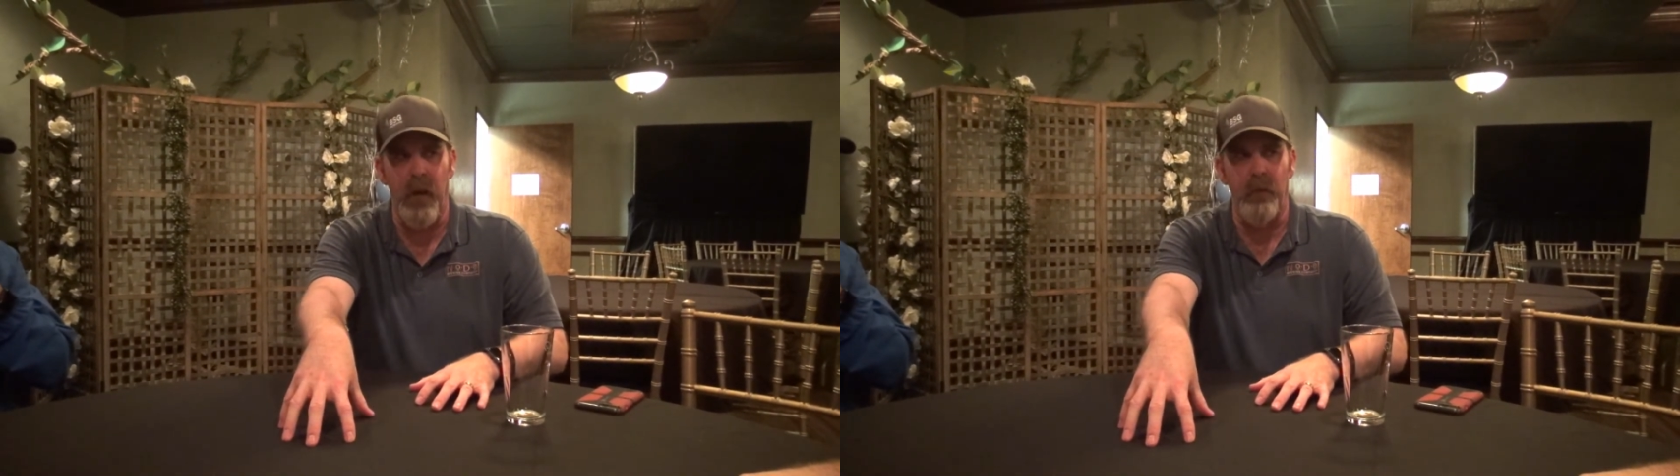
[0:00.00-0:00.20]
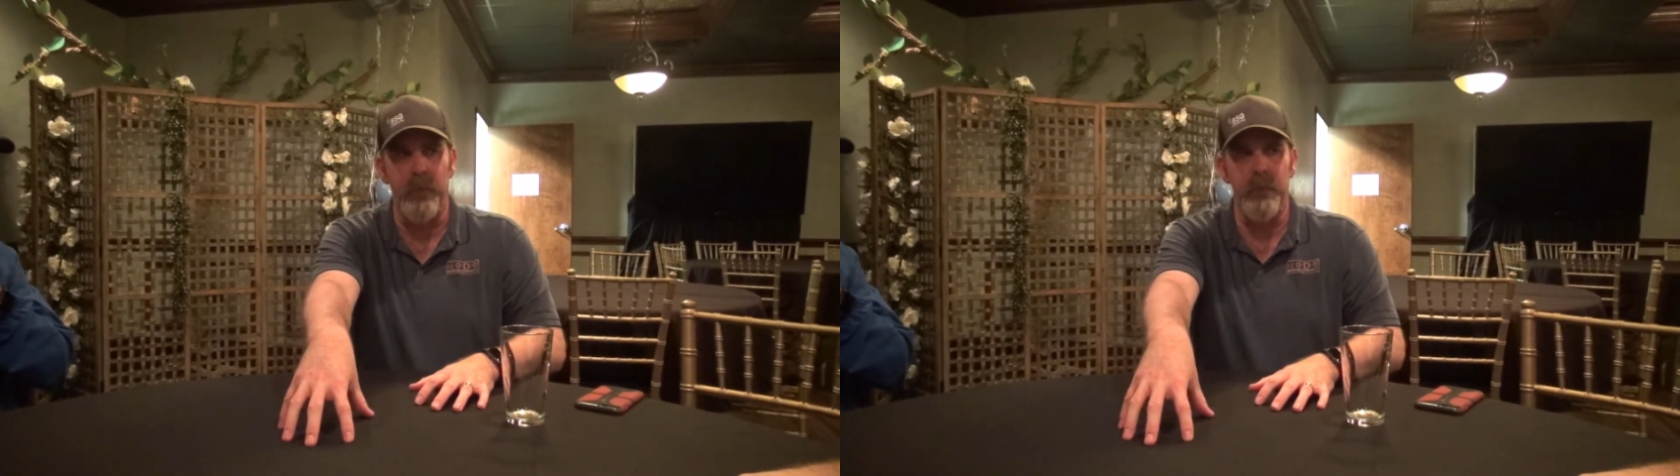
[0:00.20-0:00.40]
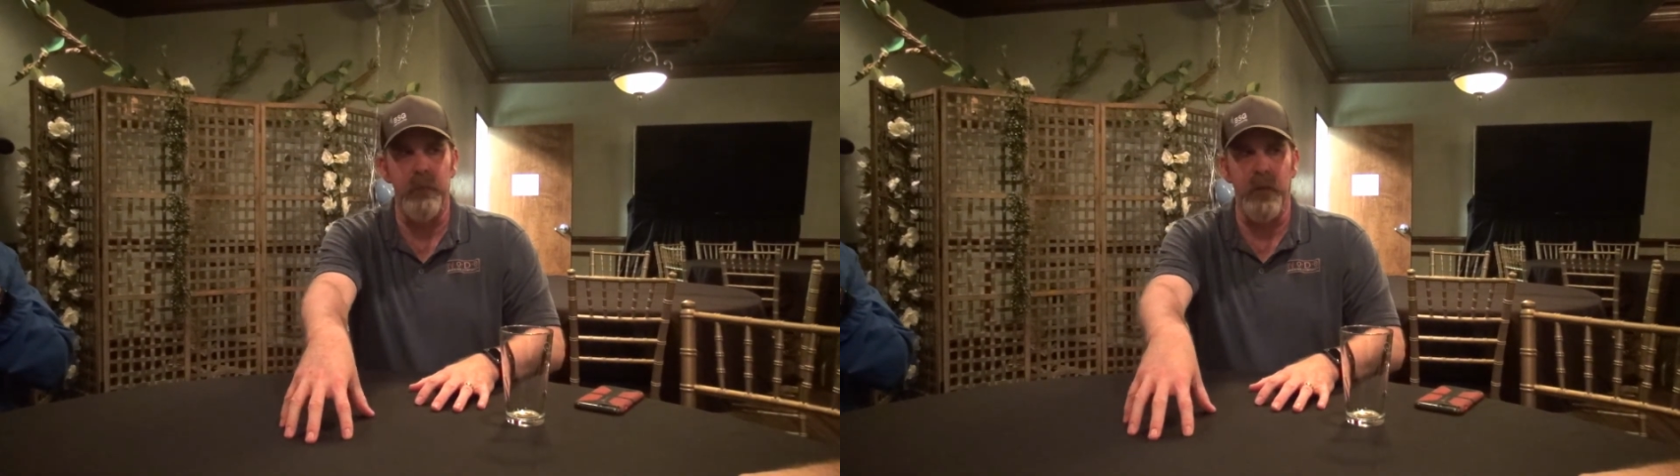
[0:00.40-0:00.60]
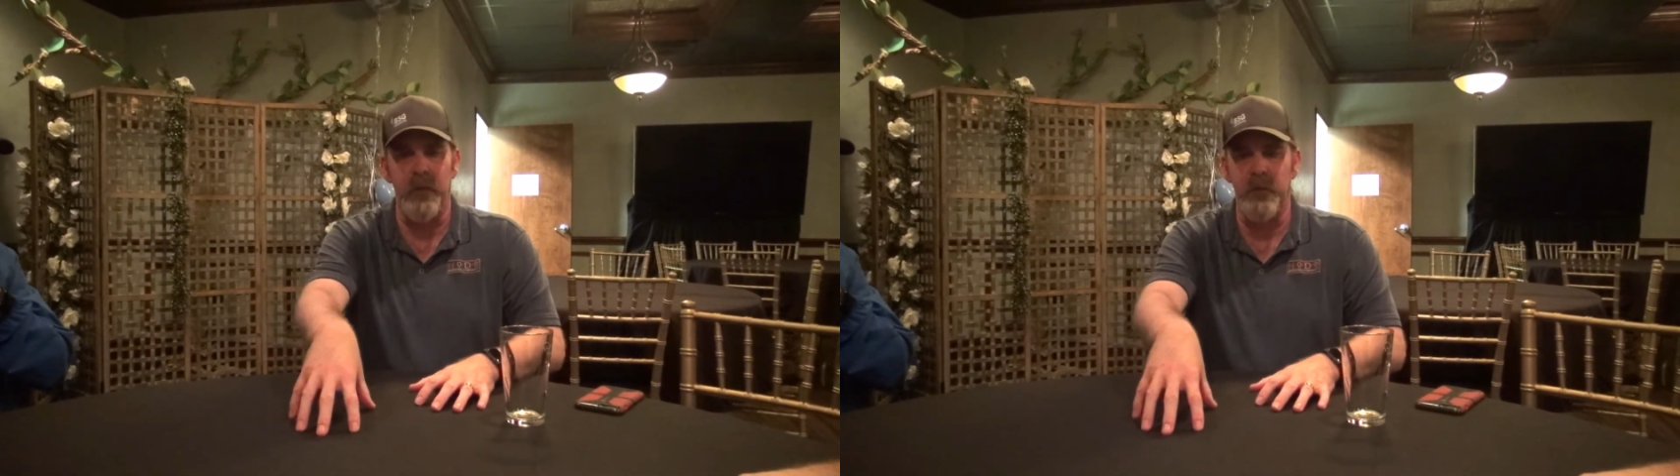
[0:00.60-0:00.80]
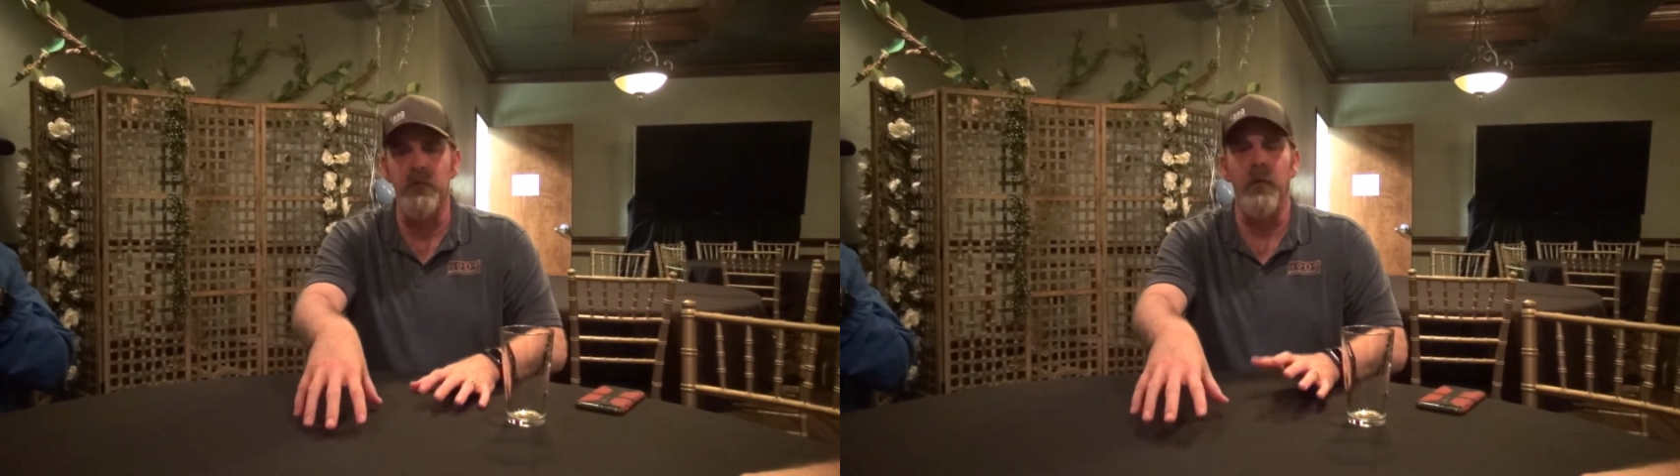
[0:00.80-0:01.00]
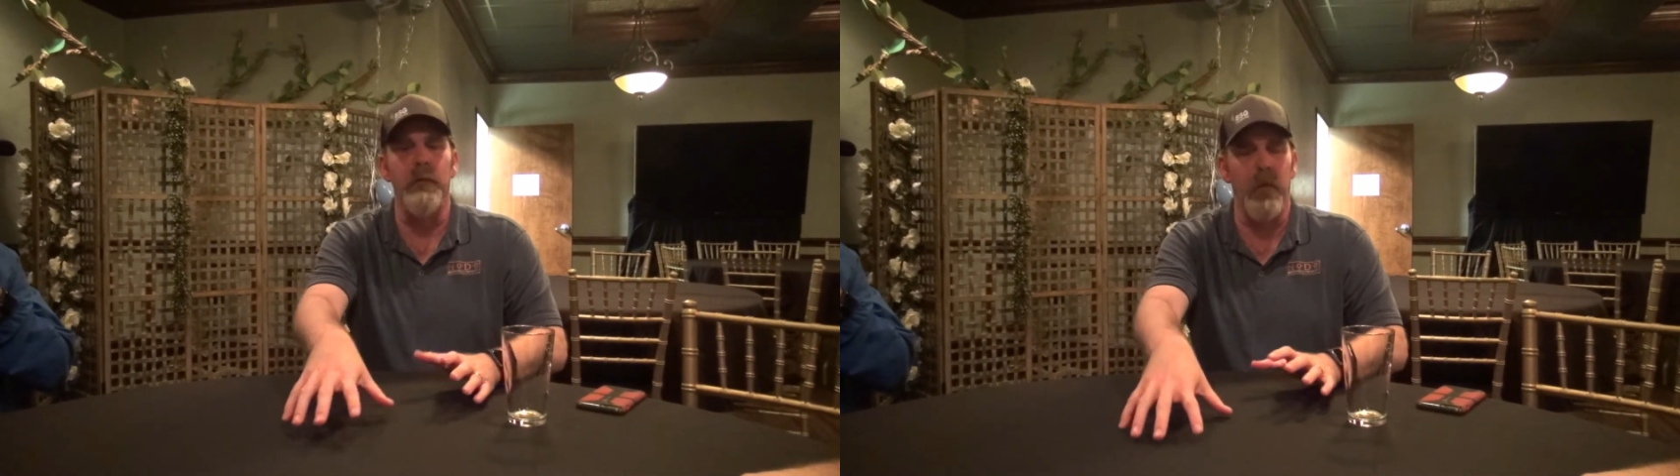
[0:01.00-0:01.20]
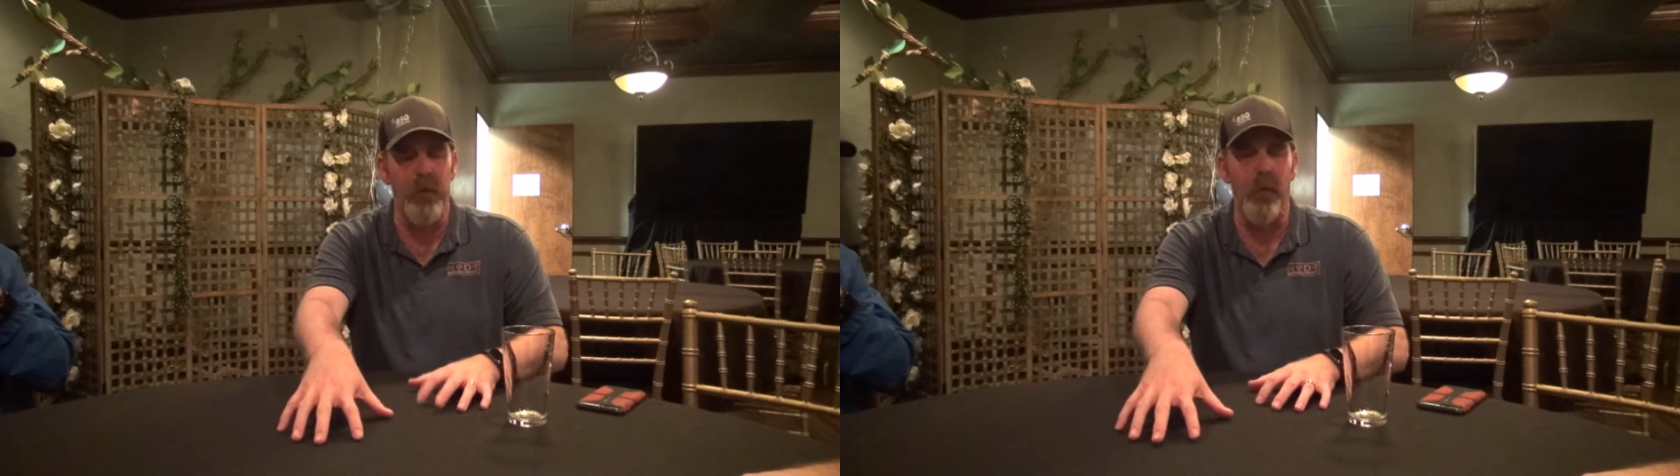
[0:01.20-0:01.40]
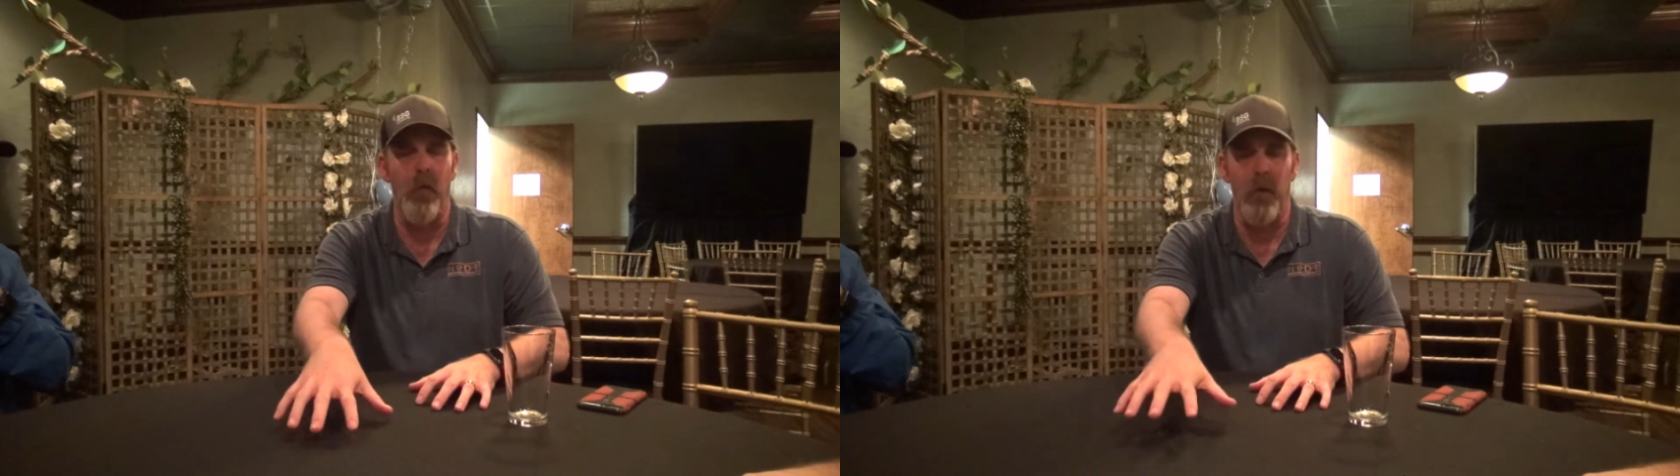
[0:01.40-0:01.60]
out, just doing a
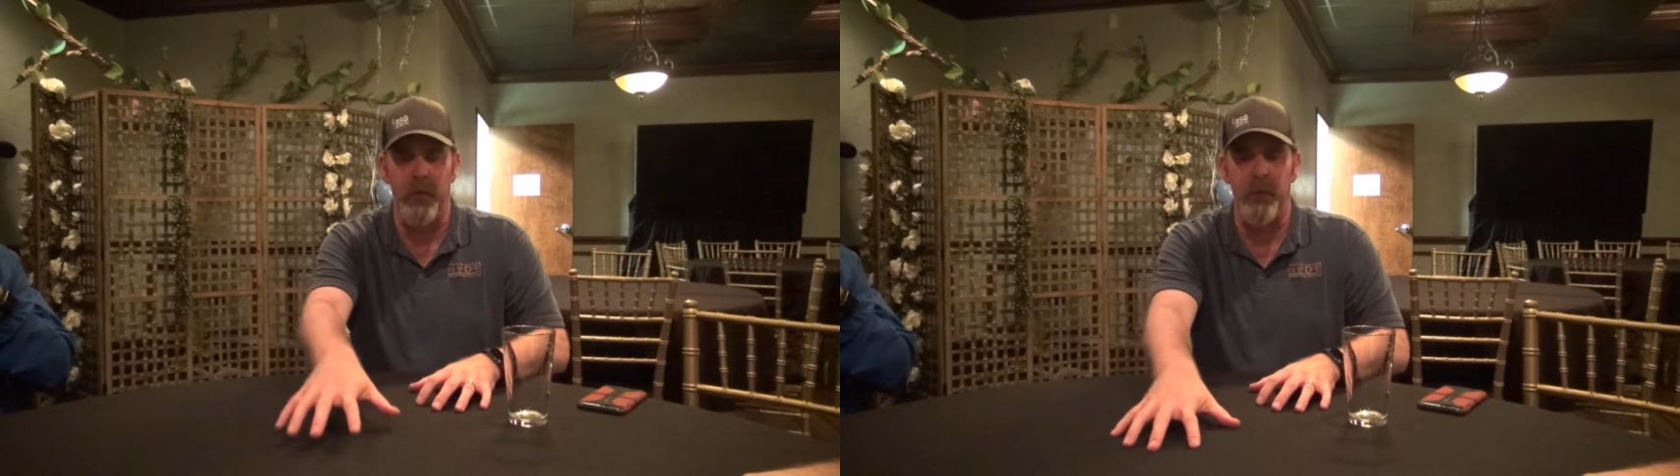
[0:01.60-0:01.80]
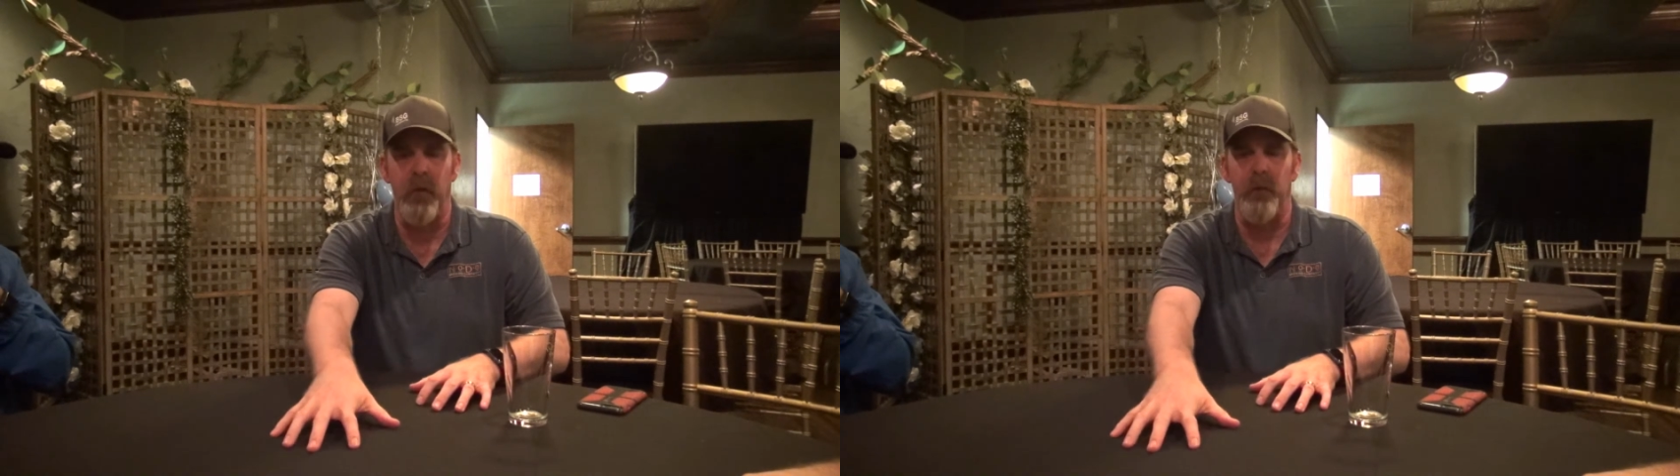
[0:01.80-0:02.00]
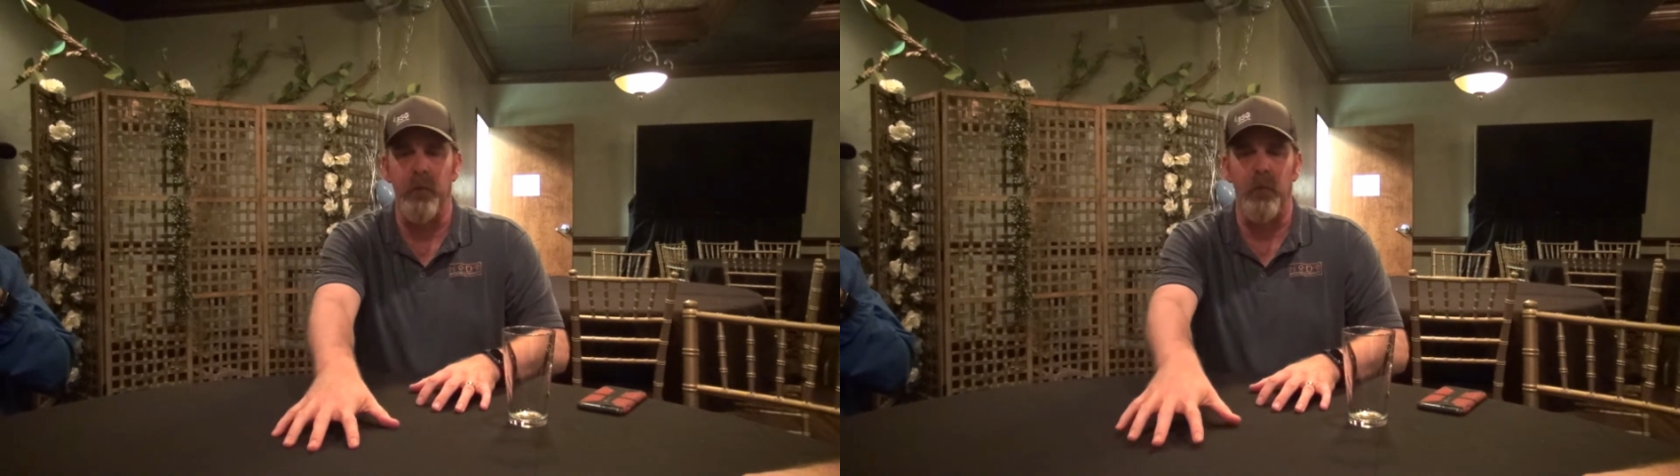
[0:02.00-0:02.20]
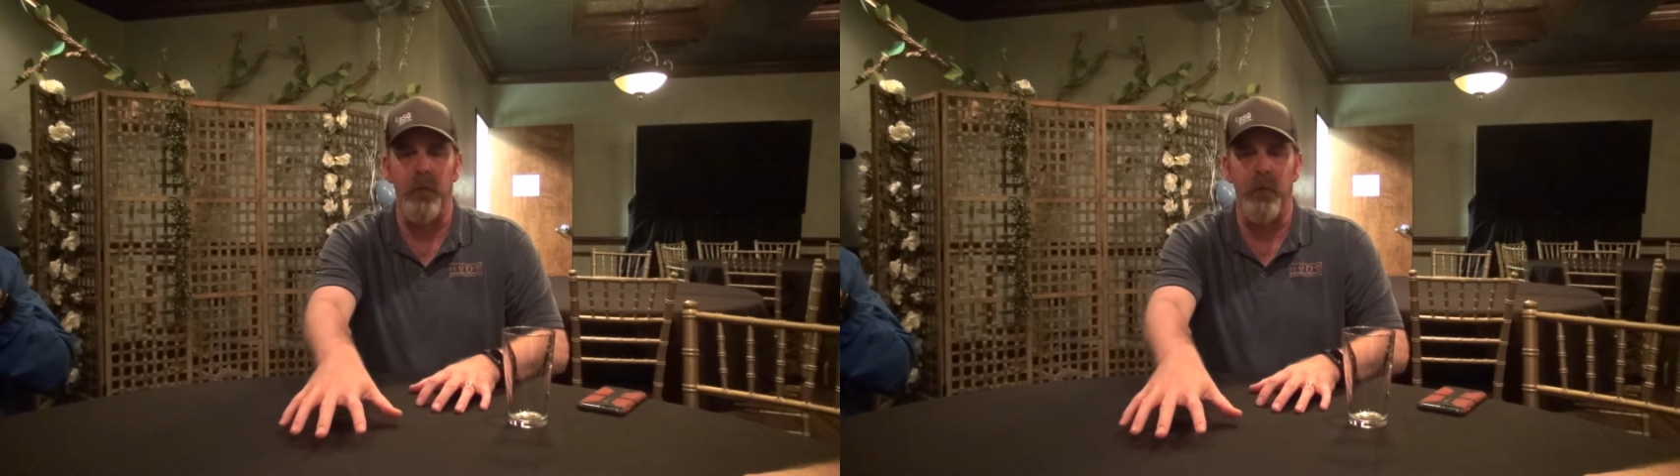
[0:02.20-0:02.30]
little more work to figure out the